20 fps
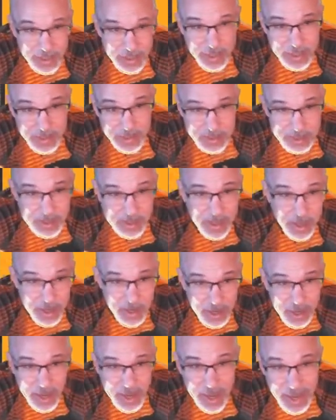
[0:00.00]
is
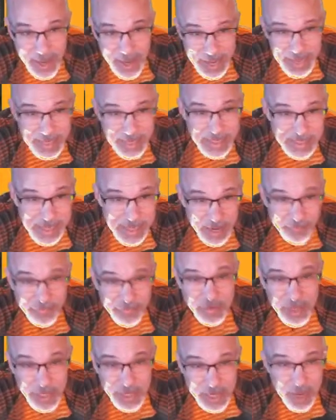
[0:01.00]

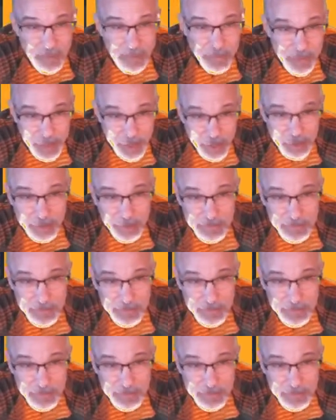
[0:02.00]
definitely up there